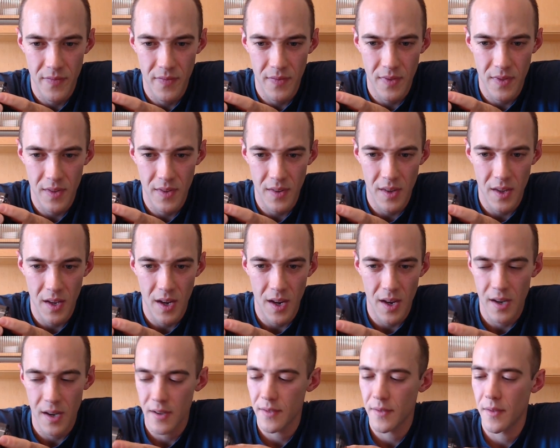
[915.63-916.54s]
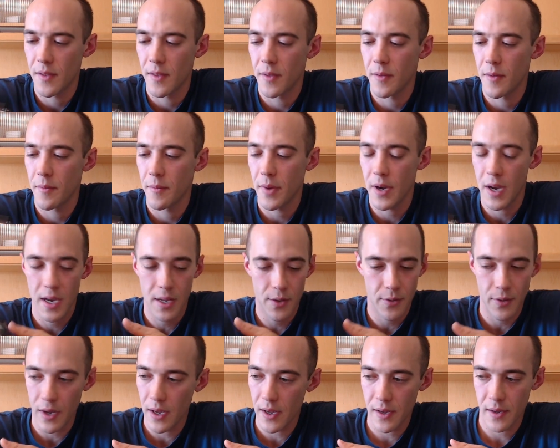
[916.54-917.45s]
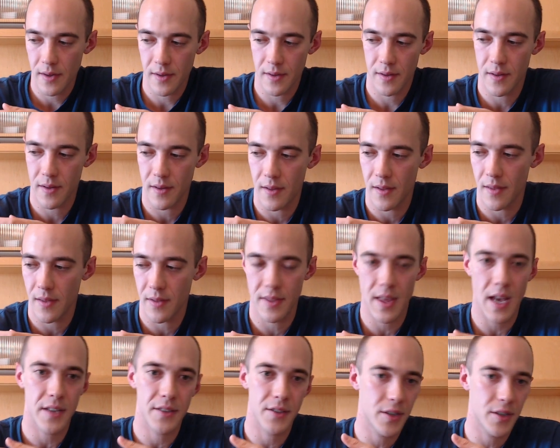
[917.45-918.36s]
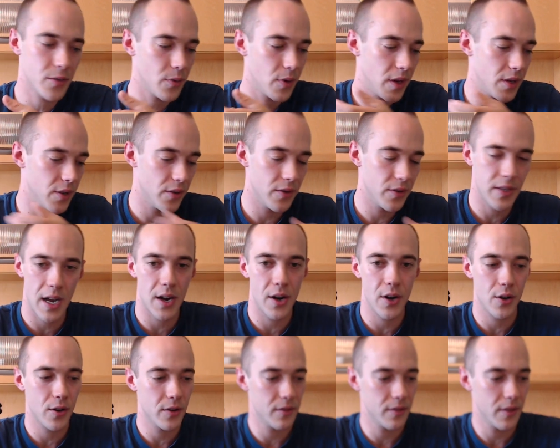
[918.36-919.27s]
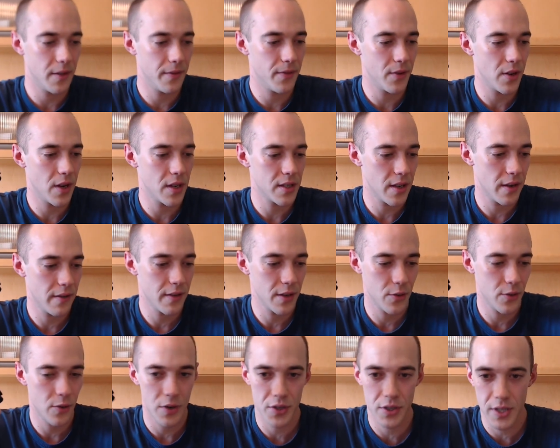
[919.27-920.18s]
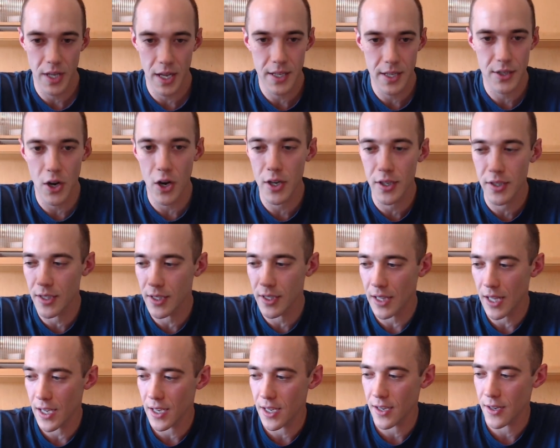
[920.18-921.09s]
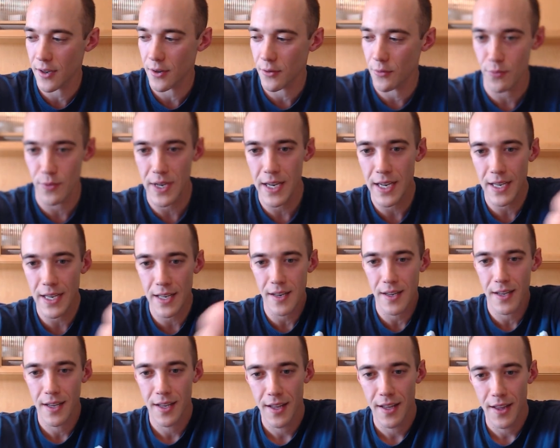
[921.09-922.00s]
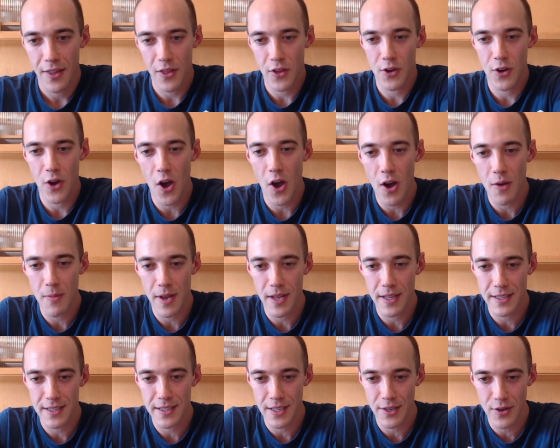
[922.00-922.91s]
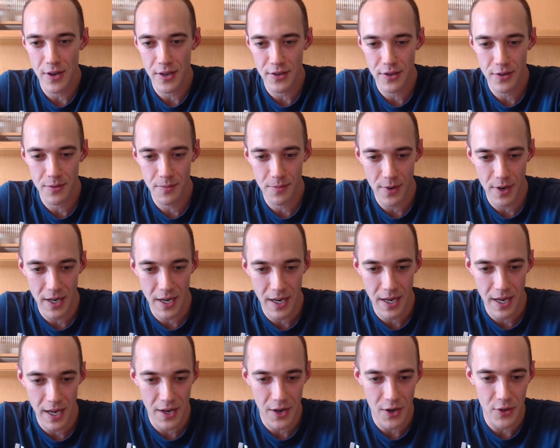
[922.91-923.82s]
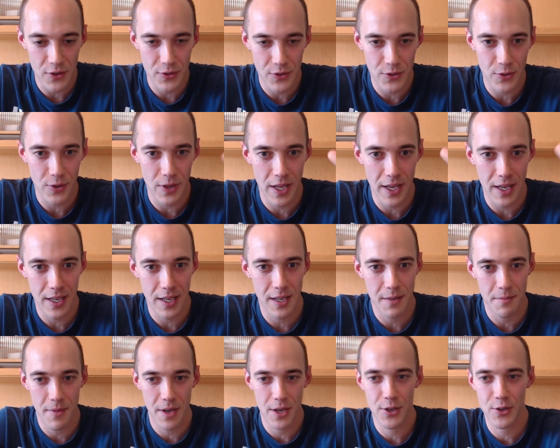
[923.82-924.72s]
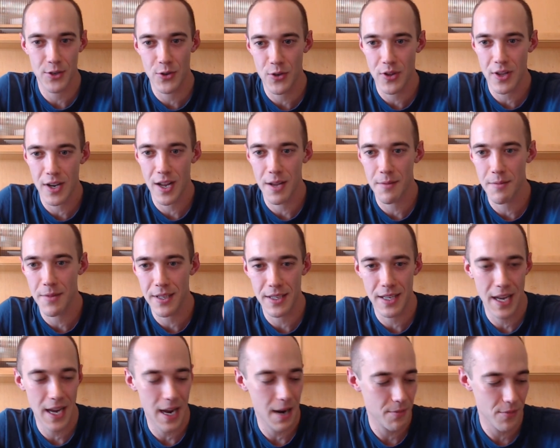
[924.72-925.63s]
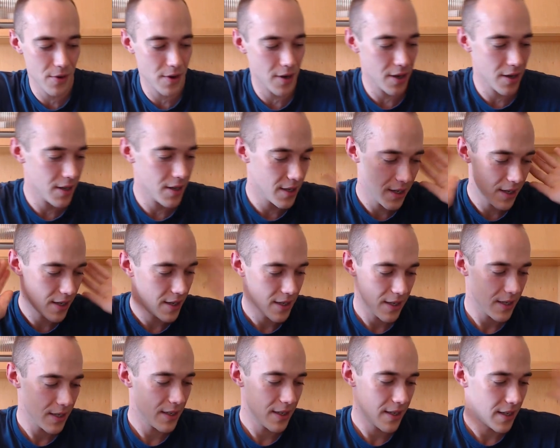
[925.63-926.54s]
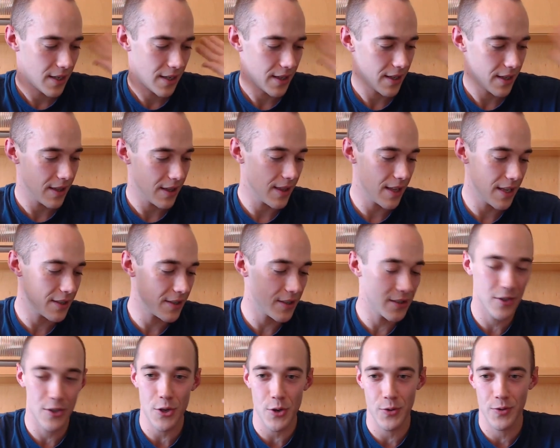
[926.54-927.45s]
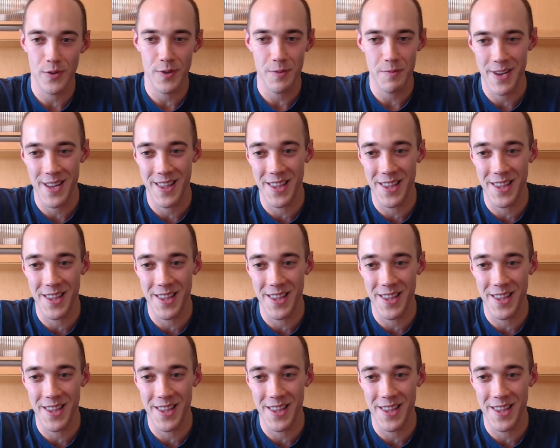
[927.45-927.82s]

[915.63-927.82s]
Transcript: Yeah, but anyway, that's just what I use. I don't know if you guys have any questions. It's hard to like read the comments that you guys are bringing, and also like make sure that I'm in camera. This is new to me.